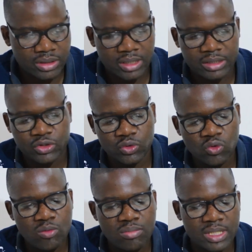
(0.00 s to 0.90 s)
the
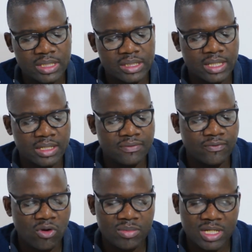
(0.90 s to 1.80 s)
tube is
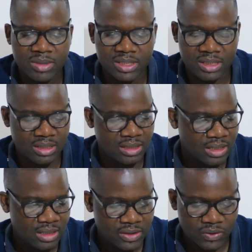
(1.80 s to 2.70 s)
34mm.
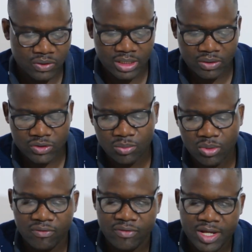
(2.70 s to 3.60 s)
So they also
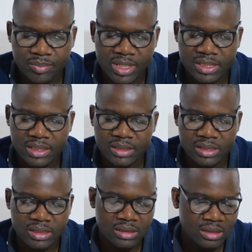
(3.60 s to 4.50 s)
provide
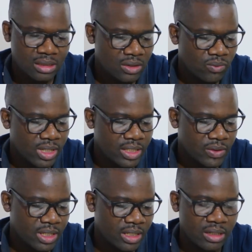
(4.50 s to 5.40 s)
plastics where you
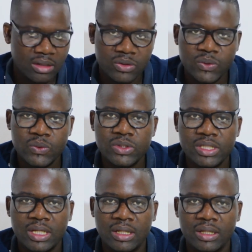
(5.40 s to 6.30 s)
can use